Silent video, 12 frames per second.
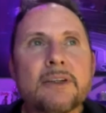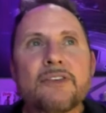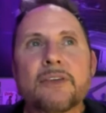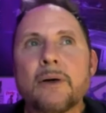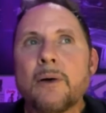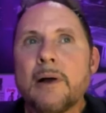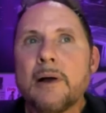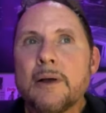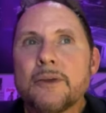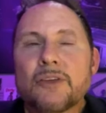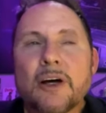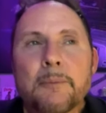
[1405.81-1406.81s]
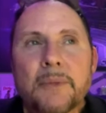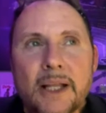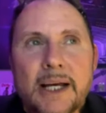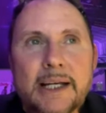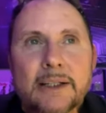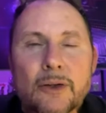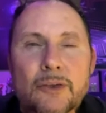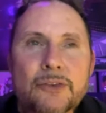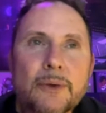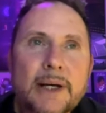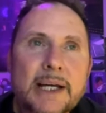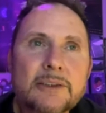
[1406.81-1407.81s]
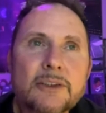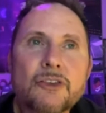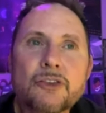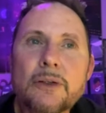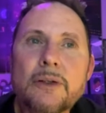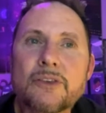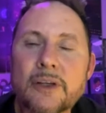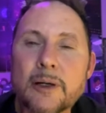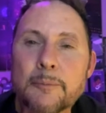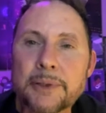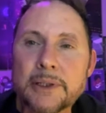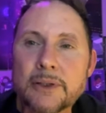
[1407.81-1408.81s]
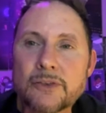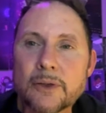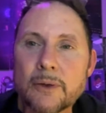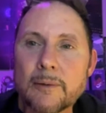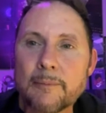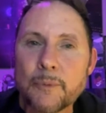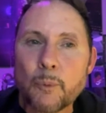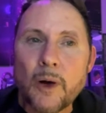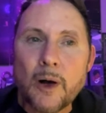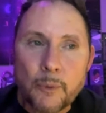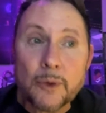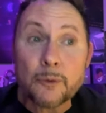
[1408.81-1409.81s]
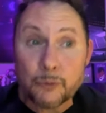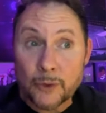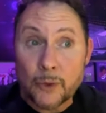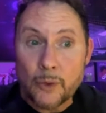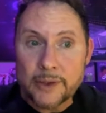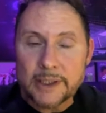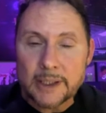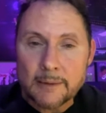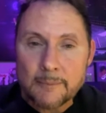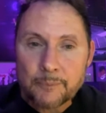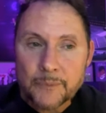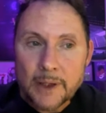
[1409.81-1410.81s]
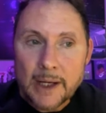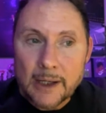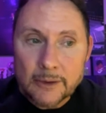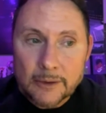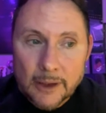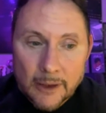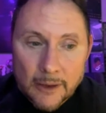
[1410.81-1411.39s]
So Tom Klein also had an insurance company. So while we're recording our